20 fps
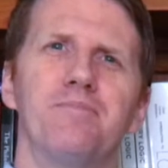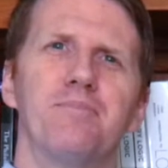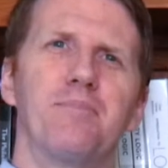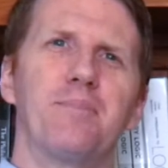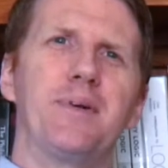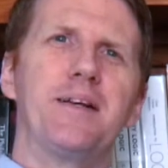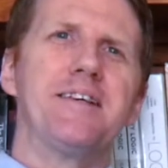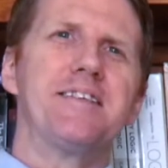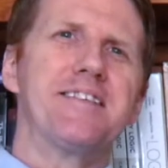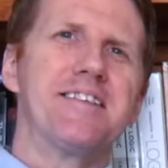
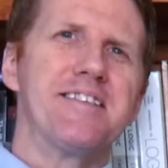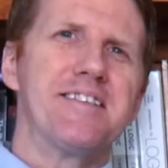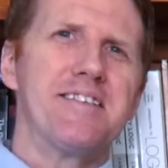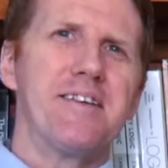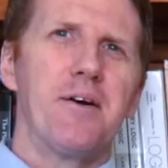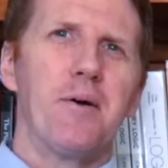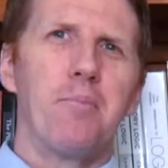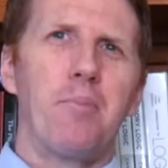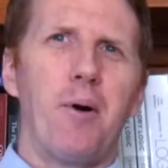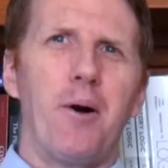please
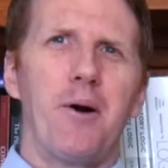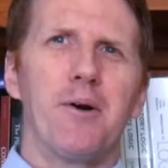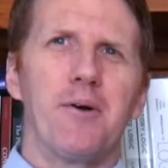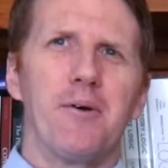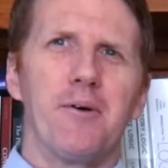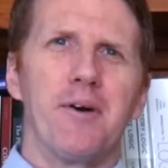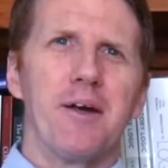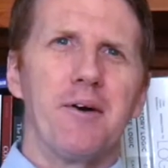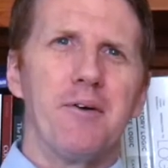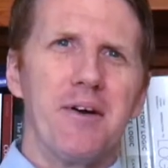consider
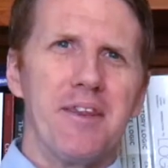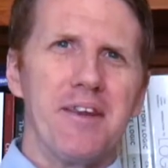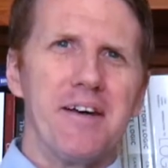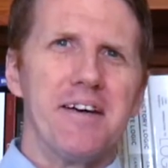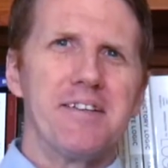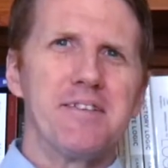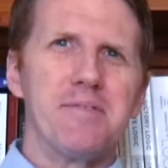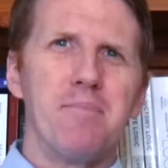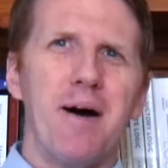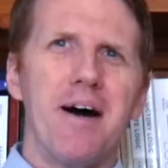partnering with
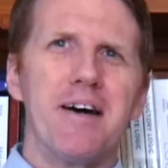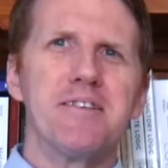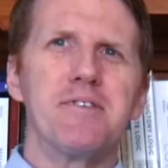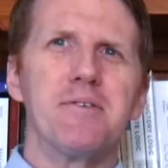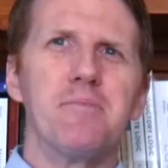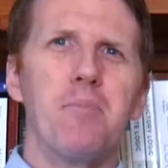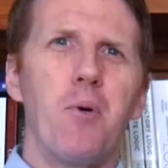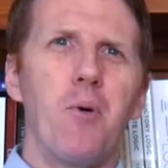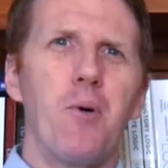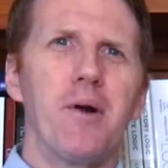us by
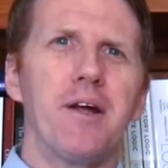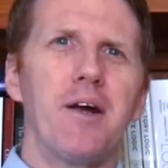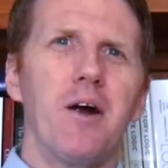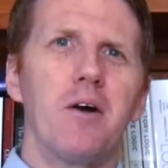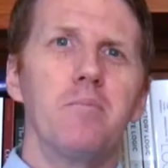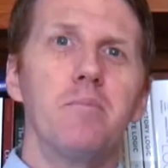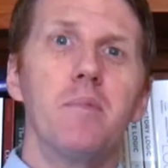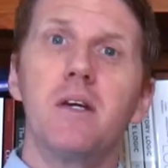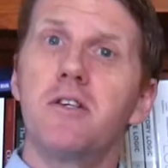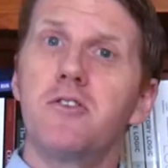supporting
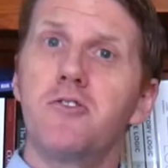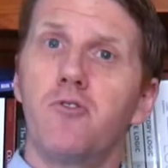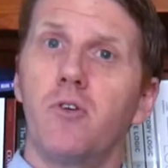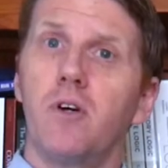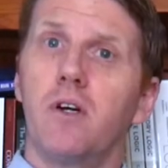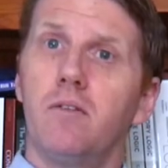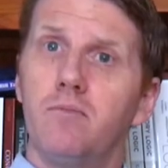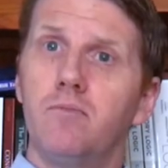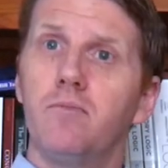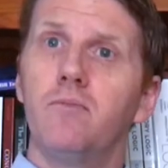our
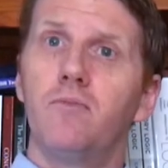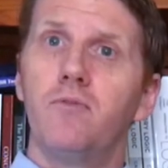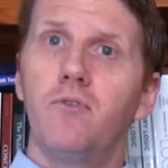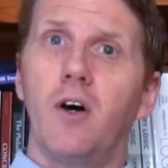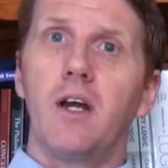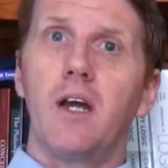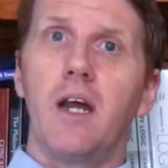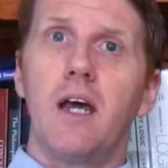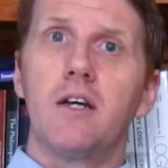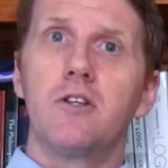ministry
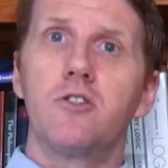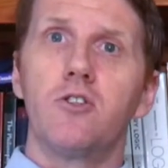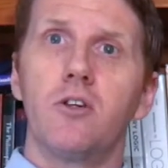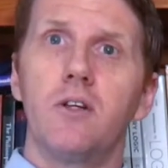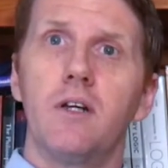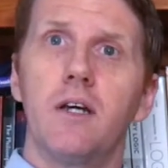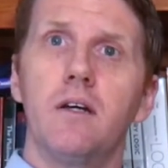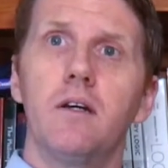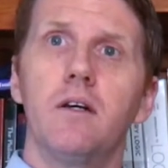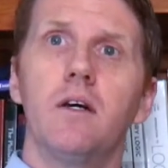
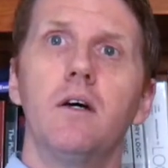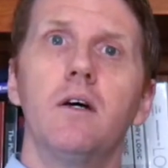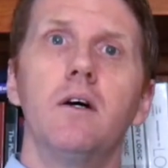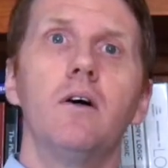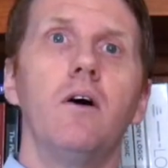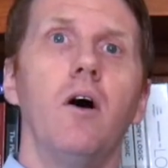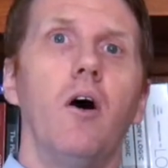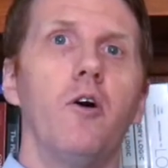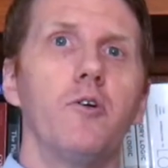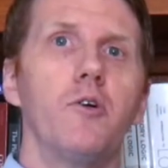financially.
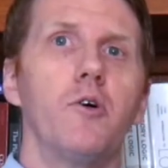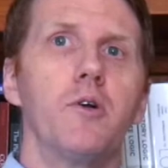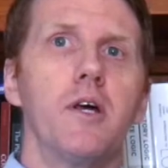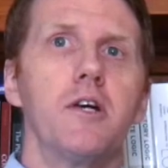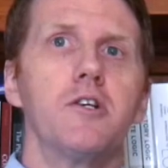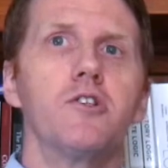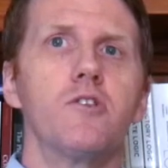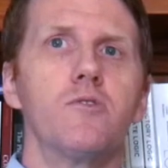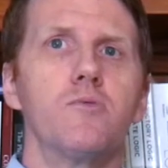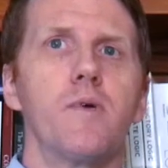All
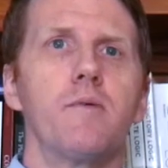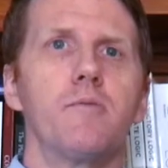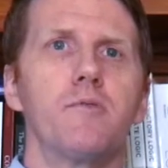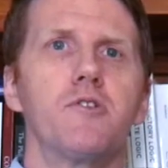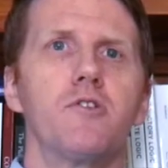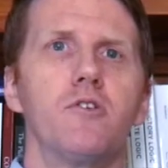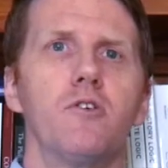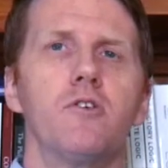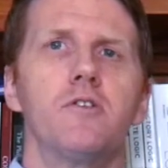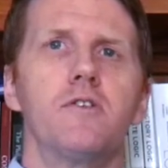donations we
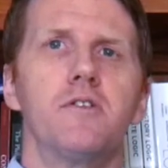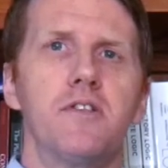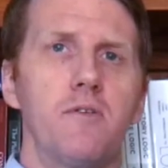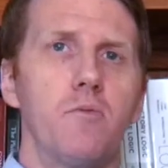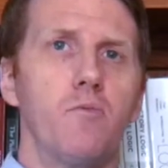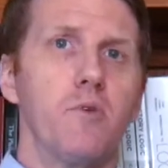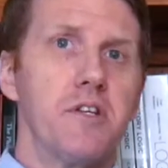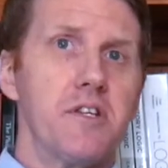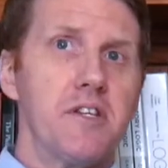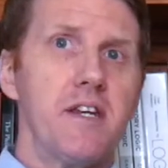
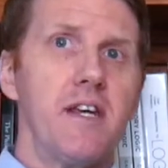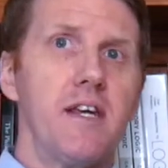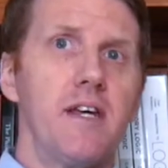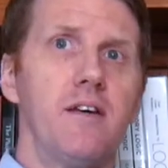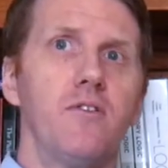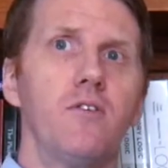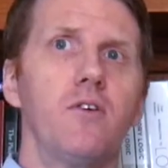receive